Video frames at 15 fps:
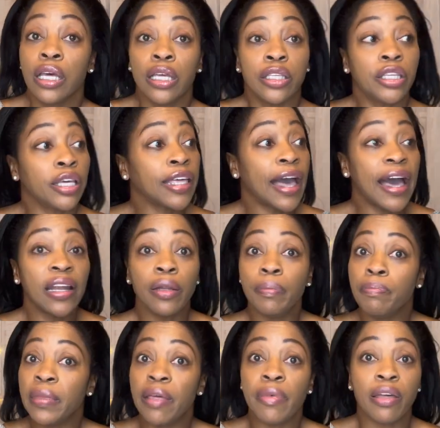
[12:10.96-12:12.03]
You got to
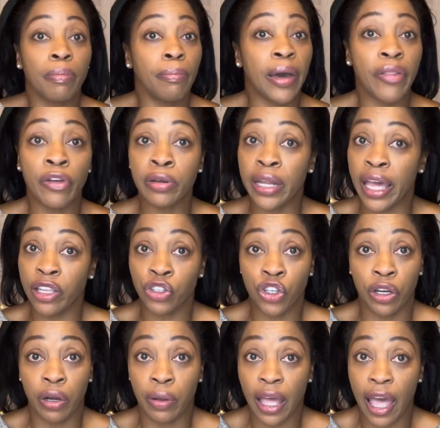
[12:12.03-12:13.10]
mimic Mother
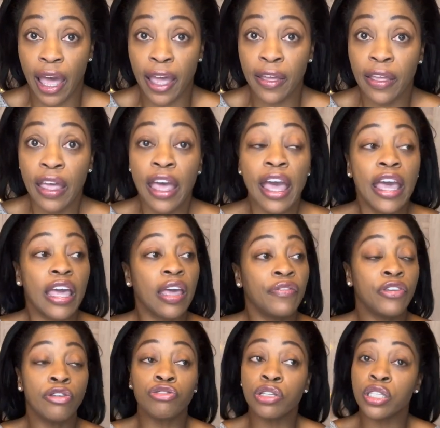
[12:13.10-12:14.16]
Nature, okay? If
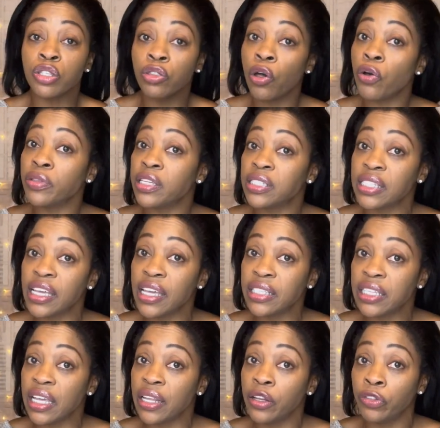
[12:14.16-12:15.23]
you just throw the seeds
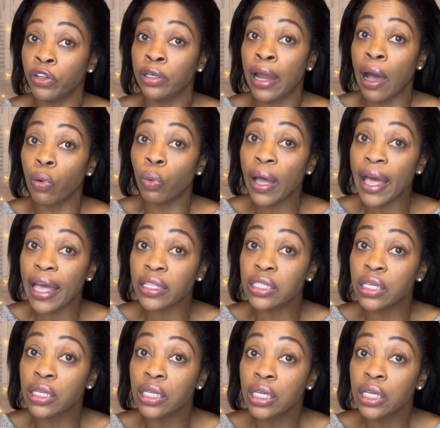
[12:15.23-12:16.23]
in and they're not wet,